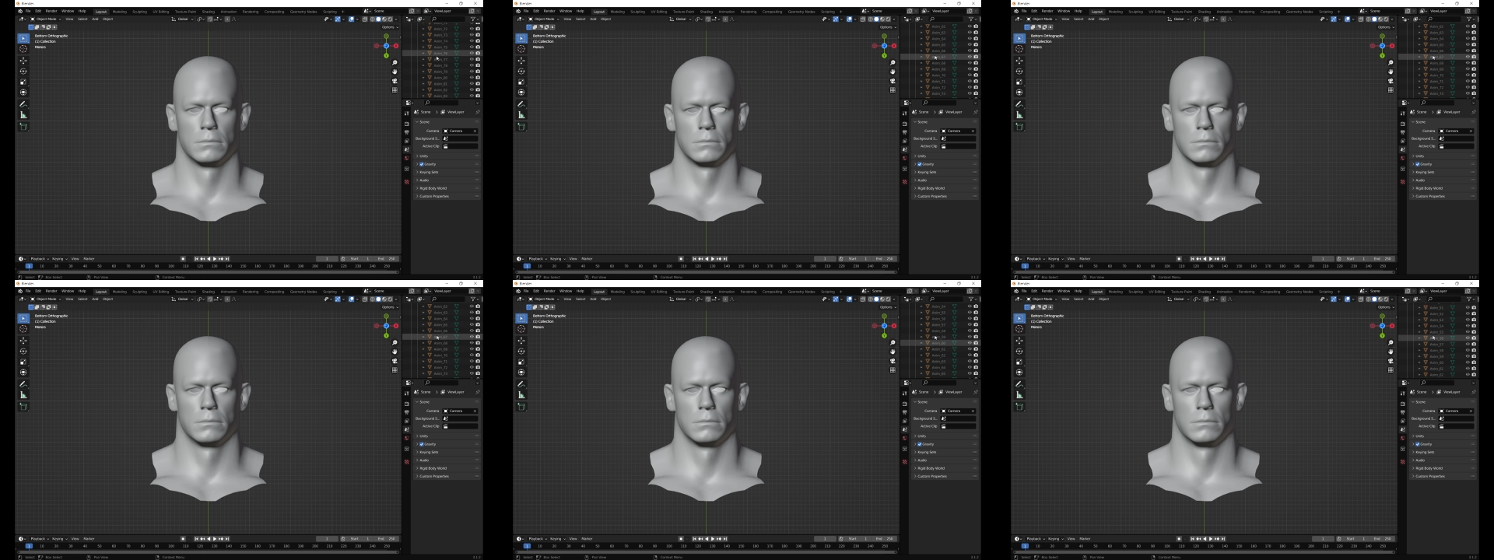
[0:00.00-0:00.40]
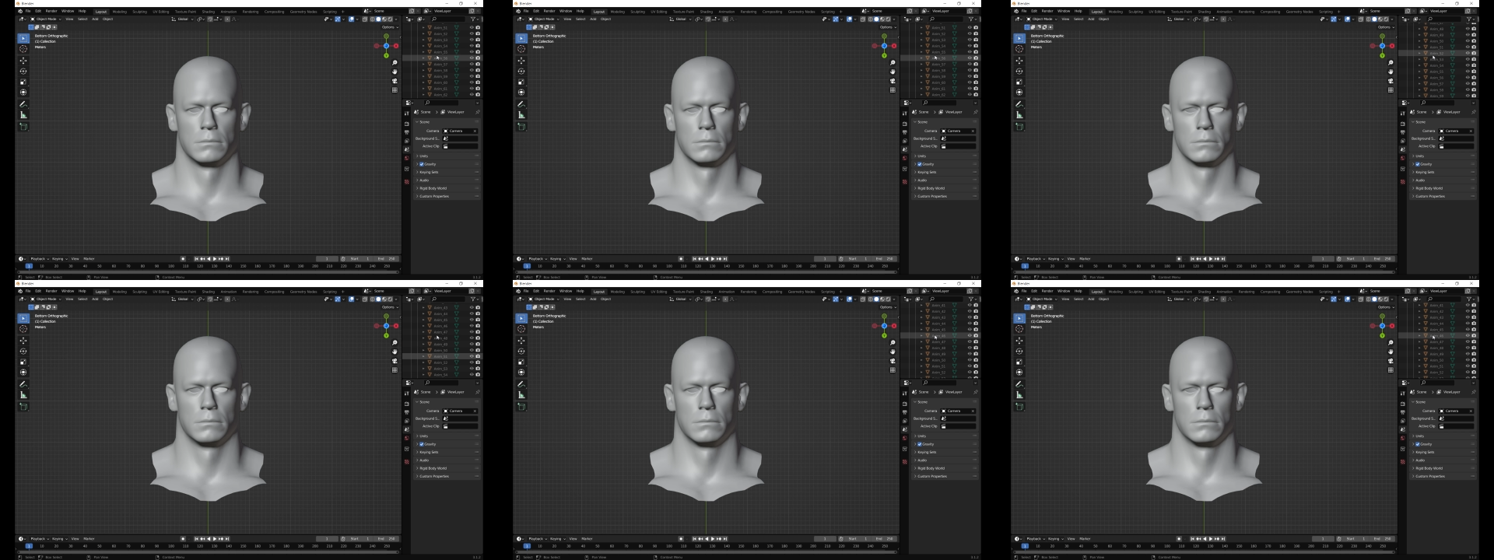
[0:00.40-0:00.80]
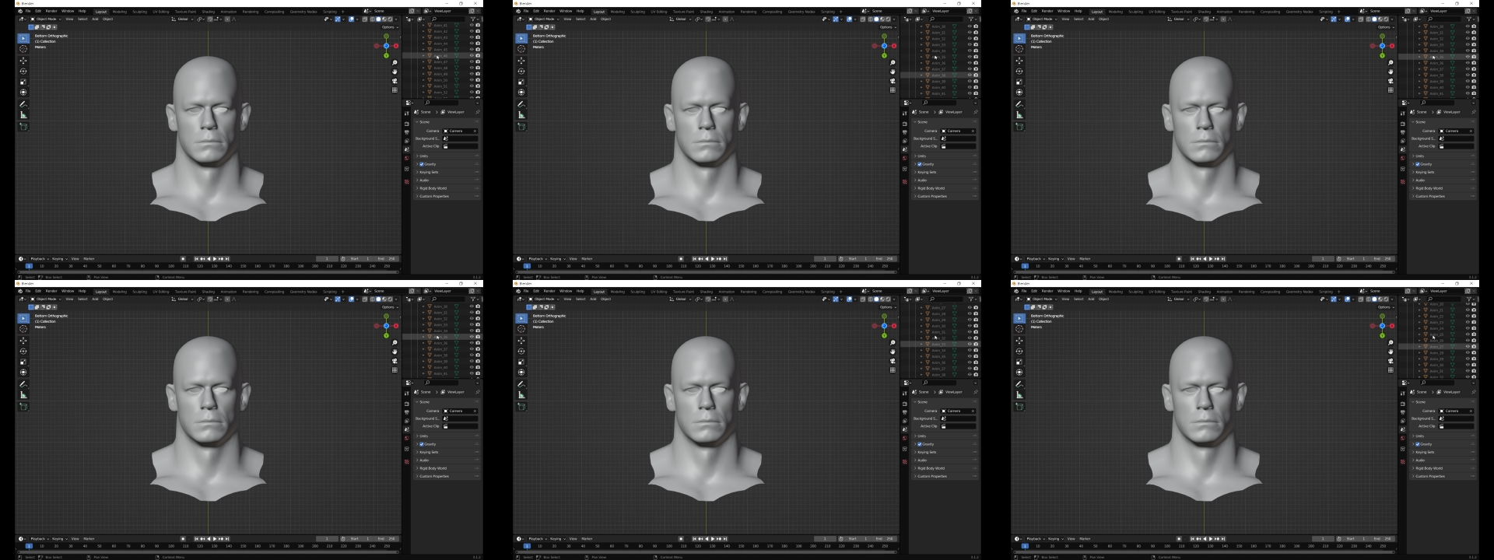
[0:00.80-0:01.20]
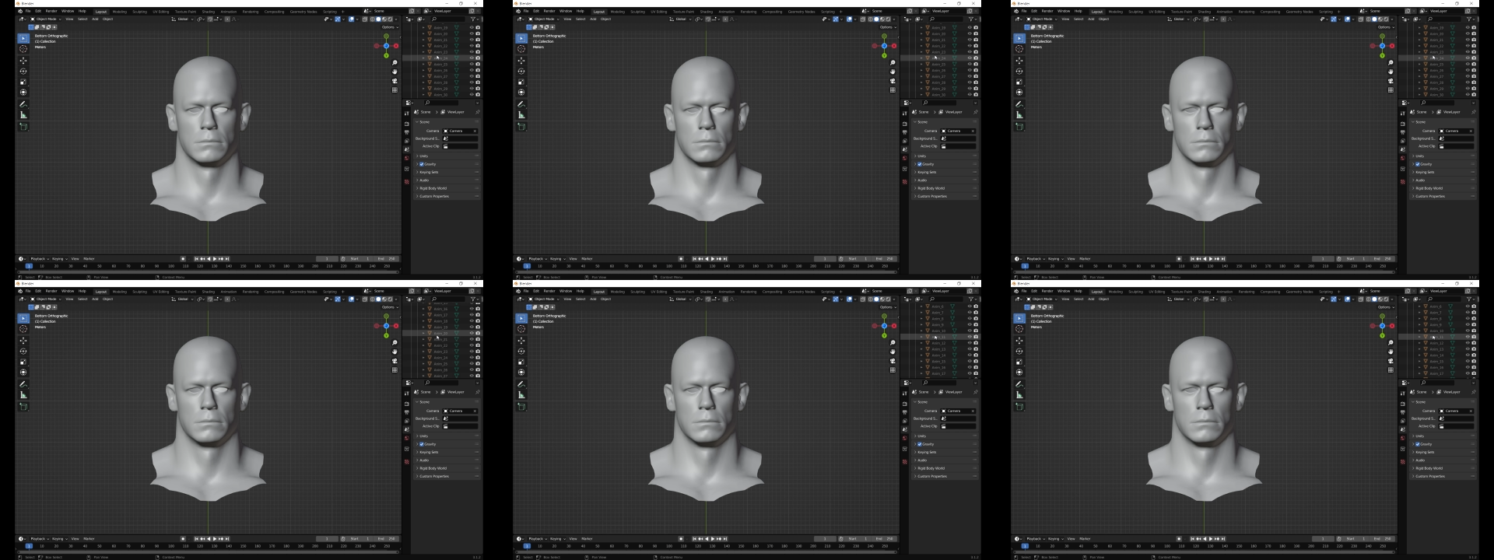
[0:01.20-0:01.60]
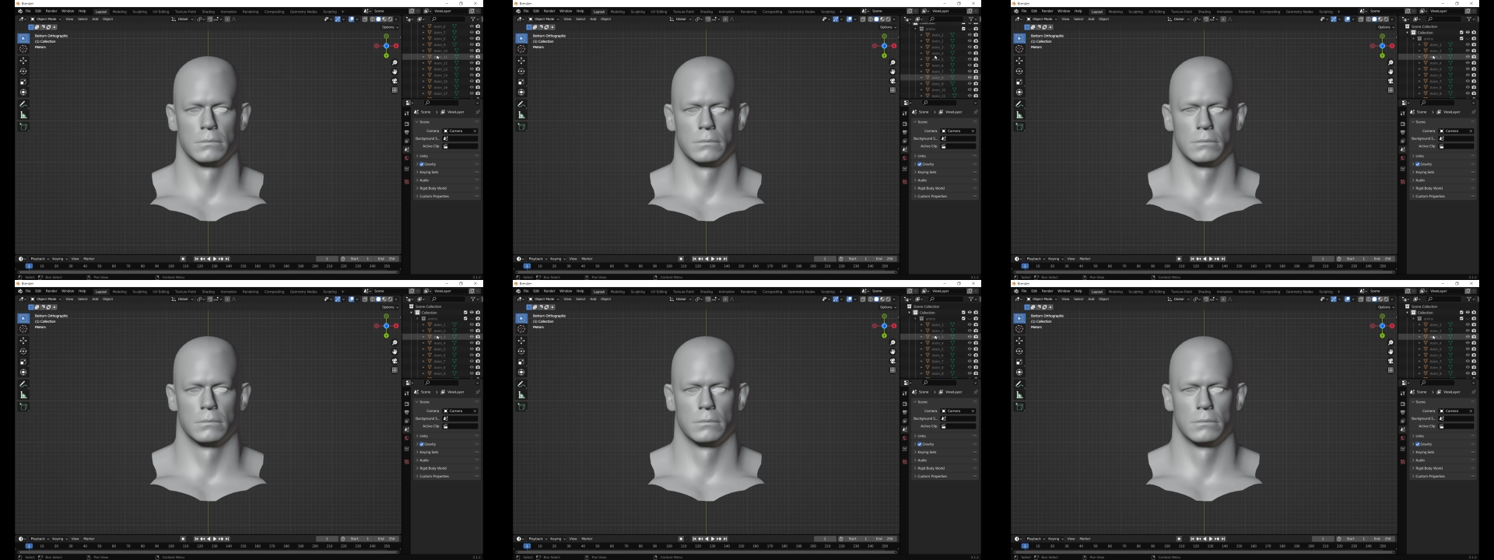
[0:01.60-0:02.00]

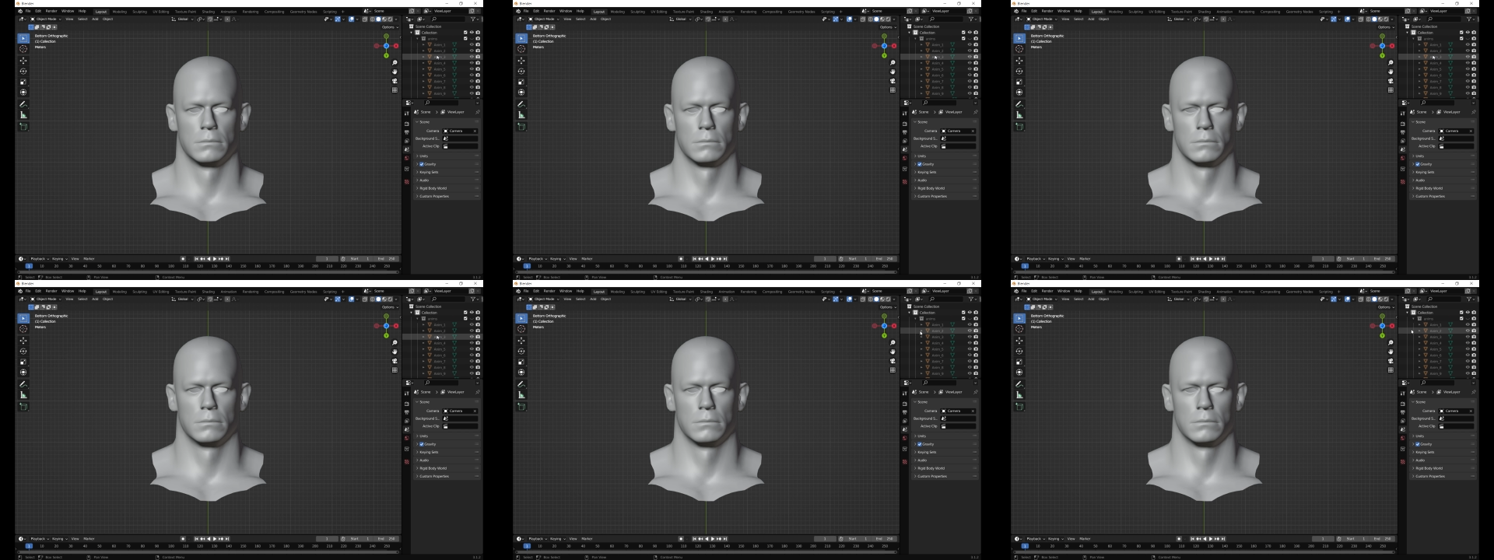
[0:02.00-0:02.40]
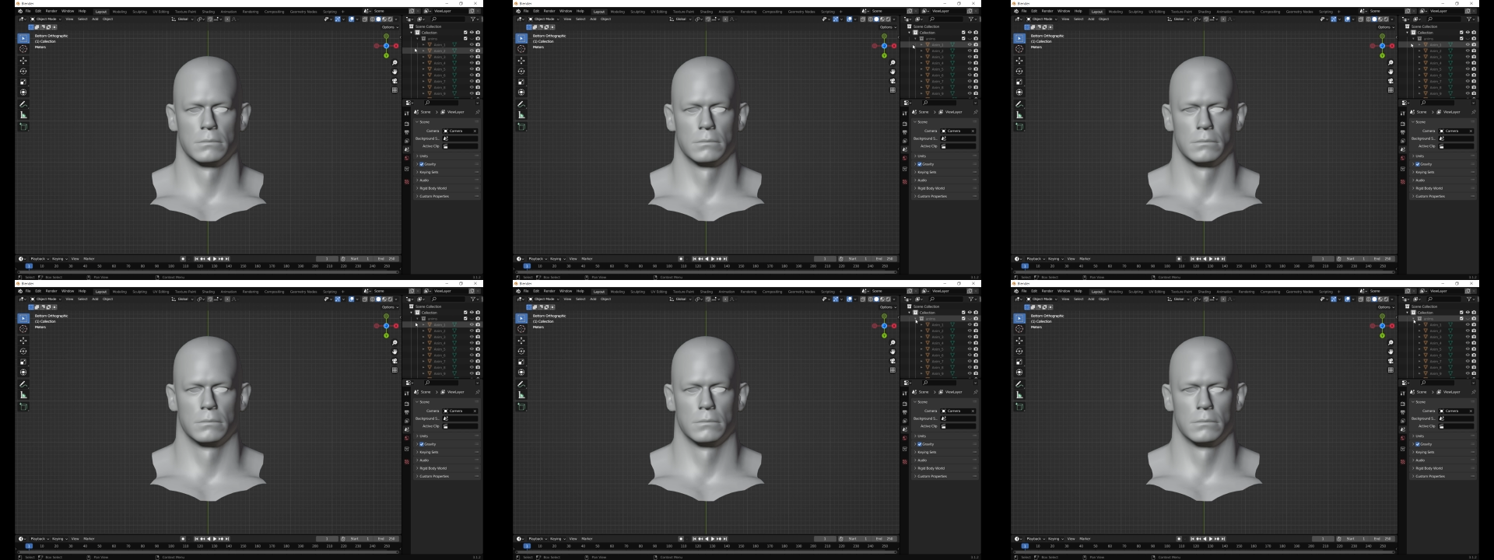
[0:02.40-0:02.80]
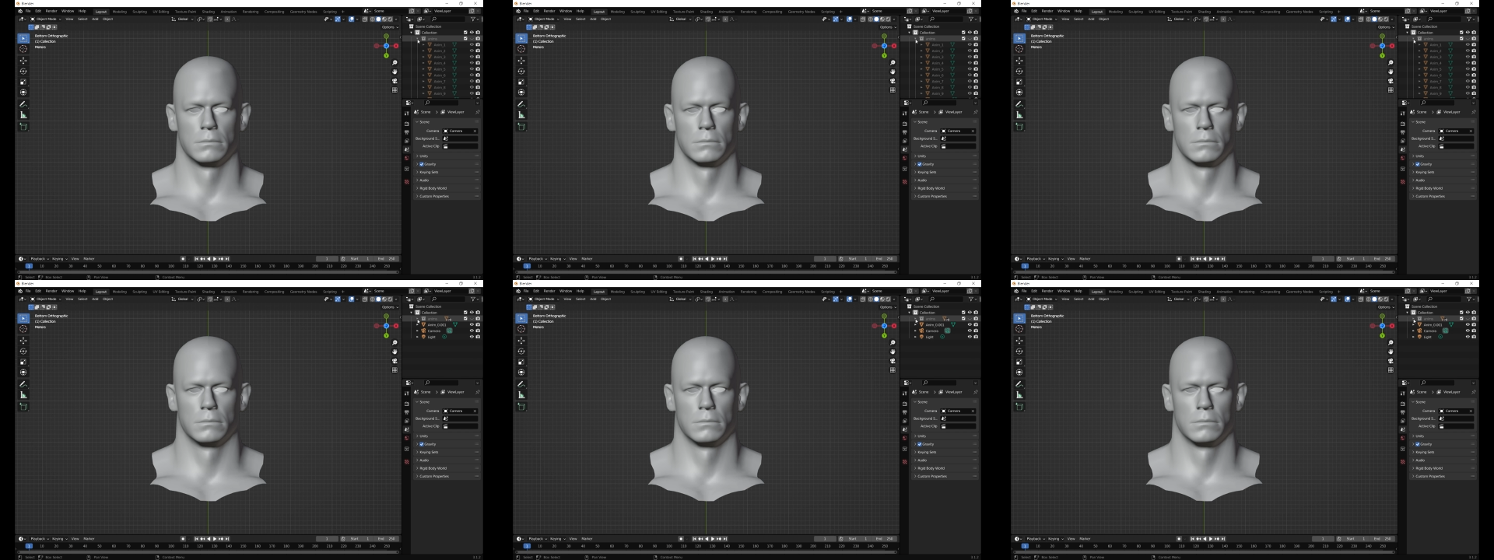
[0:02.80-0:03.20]
No one is speaking in this clip.